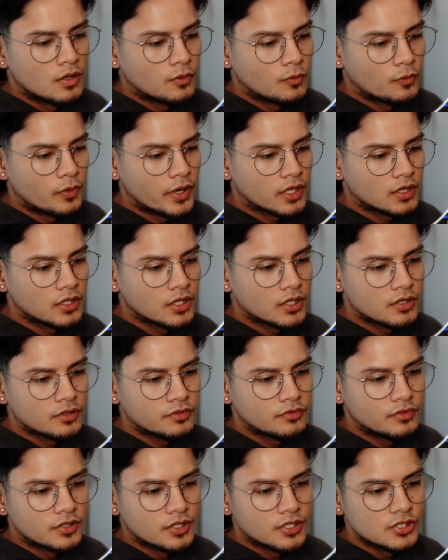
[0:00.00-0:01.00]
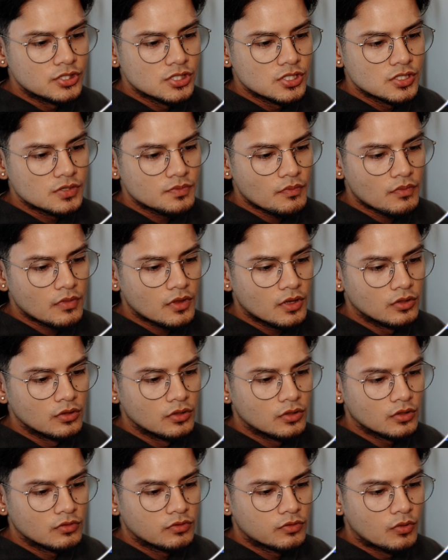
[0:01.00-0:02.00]
Right click your footage,
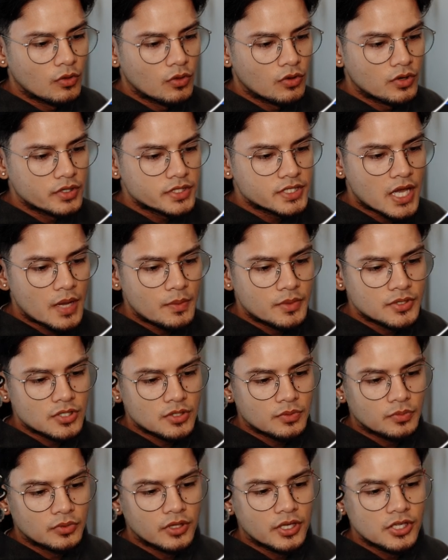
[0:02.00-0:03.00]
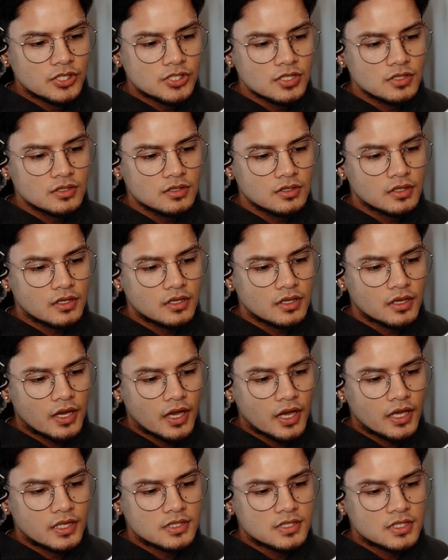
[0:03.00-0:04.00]
look for time interpolation,
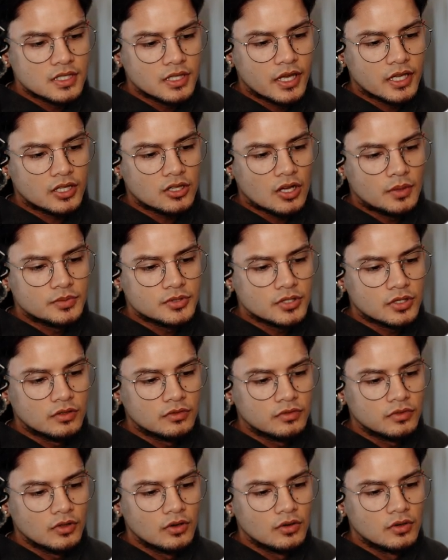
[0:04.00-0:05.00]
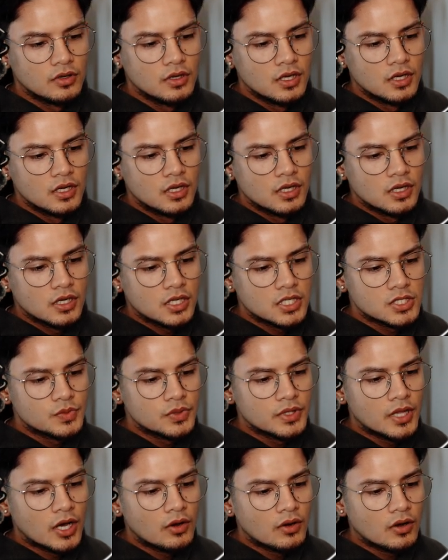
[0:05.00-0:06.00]
and select optical flow. Because
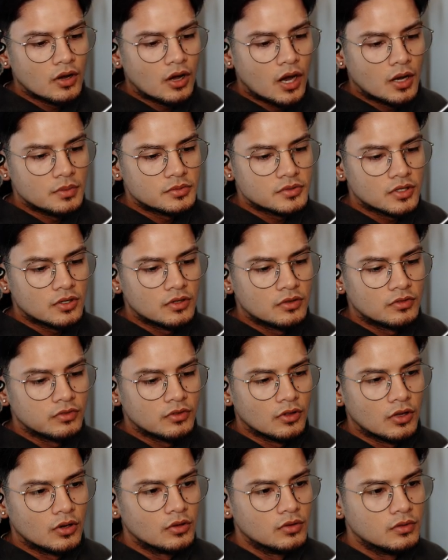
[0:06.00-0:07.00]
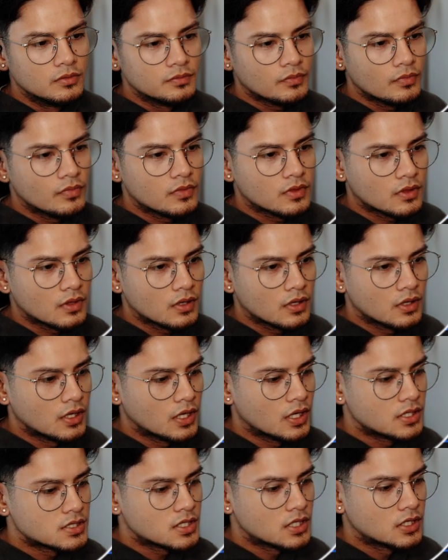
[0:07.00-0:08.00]
without optical flow,
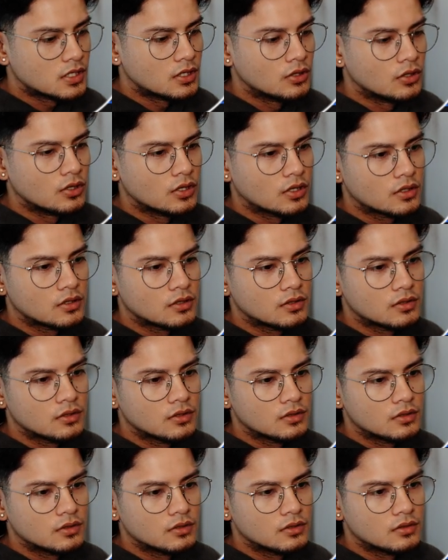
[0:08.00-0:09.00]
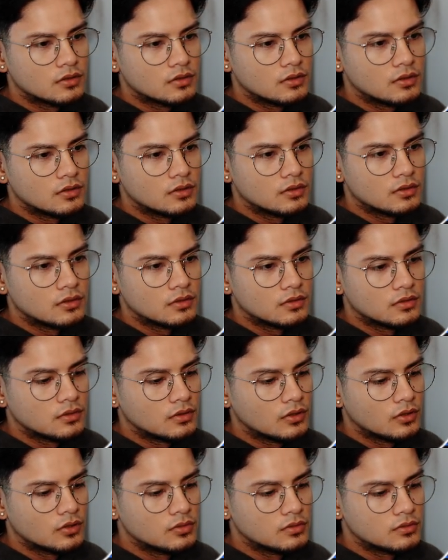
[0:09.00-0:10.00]
it's gonna look,
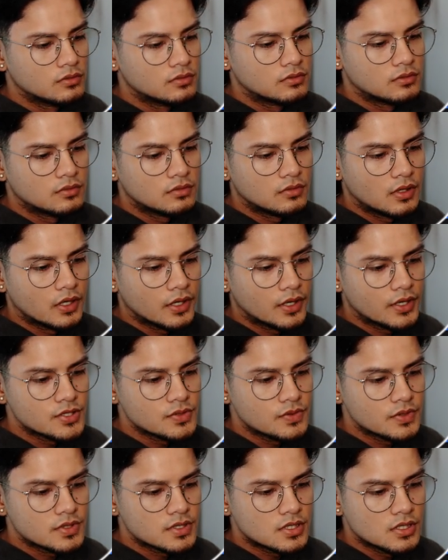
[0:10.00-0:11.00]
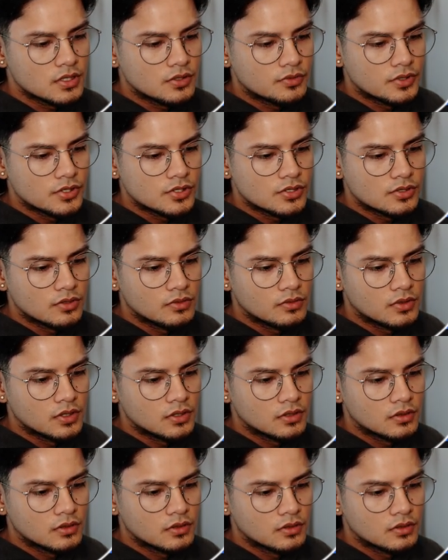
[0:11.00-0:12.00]
oh, I guess what's the original one?